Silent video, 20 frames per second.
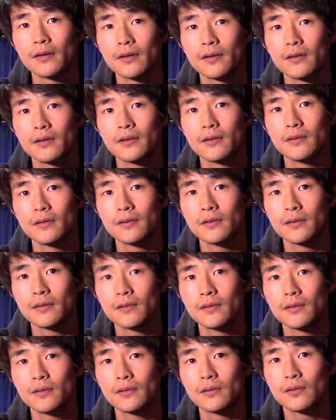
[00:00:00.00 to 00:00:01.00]
Can you tease
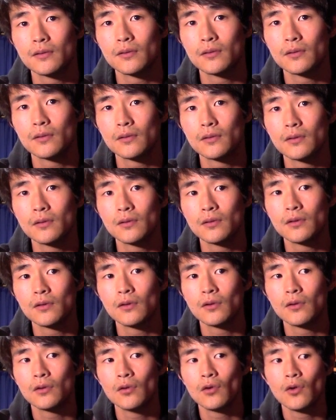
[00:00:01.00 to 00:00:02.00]
anything that's coming up about
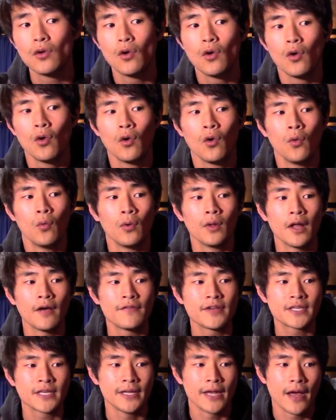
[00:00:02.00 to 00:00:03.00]
that? Well,
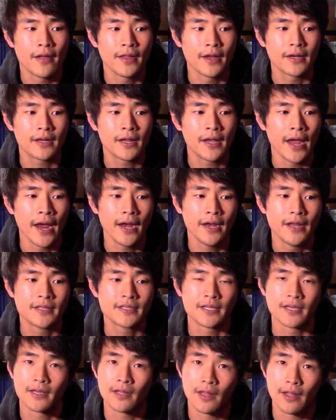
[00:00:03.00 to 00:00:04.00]
obviously, now that Kane and
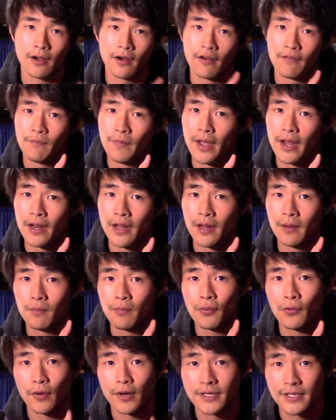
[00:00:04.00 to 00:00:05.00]
Sinclair have been
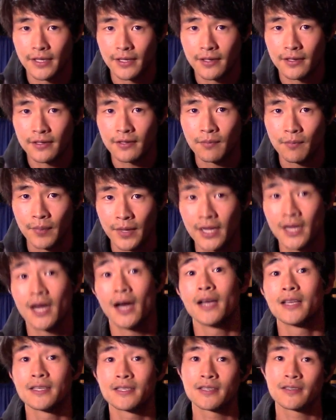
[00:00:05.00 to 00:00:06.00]
imprisoned
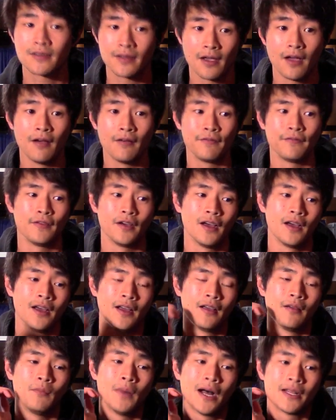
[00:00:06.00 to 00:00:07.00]
because of
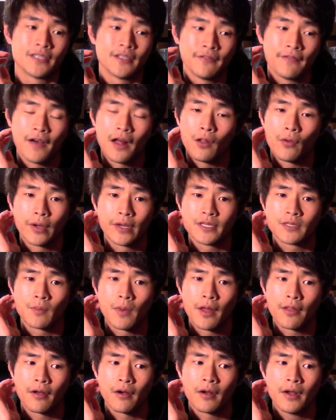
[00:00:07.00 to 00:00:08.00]
Monty following his
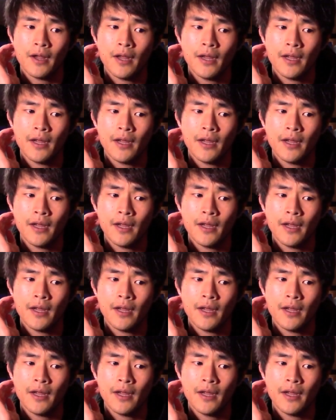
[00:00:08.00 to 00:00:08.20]
mother,